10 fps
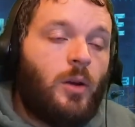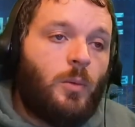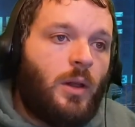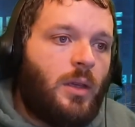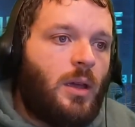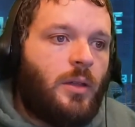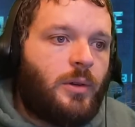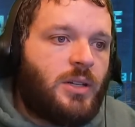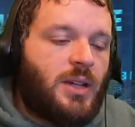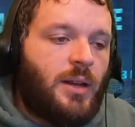And one of the other
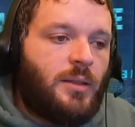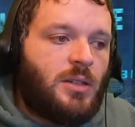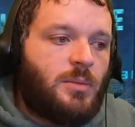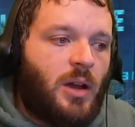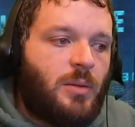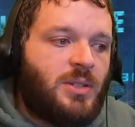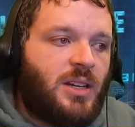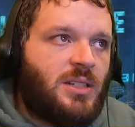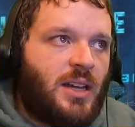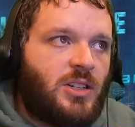exciting things about him is that
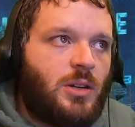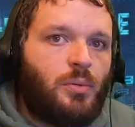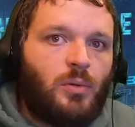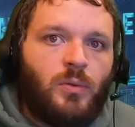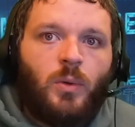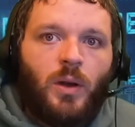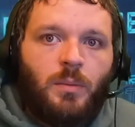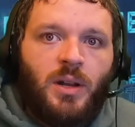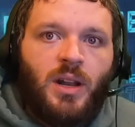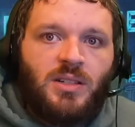he's actually improved quite a
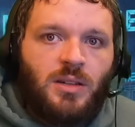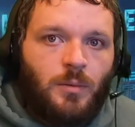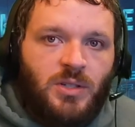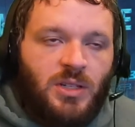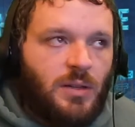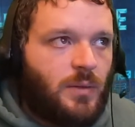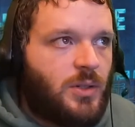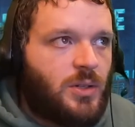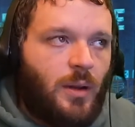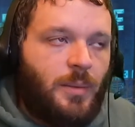bit as a receiver.
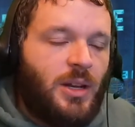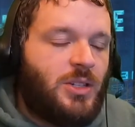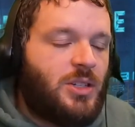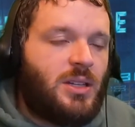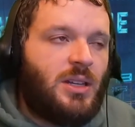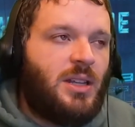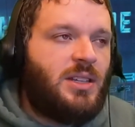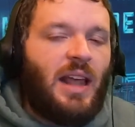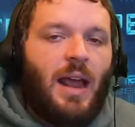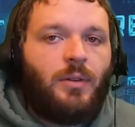So, I mean, he's just, he's
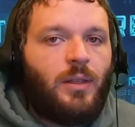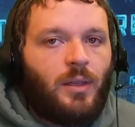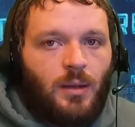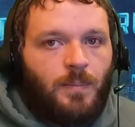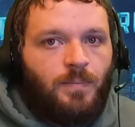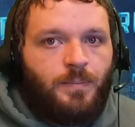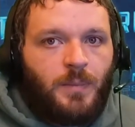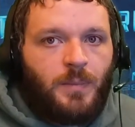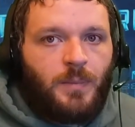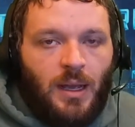an everything
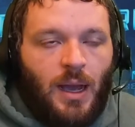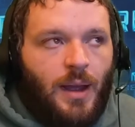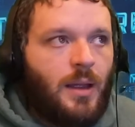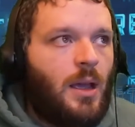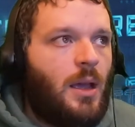kind of guy.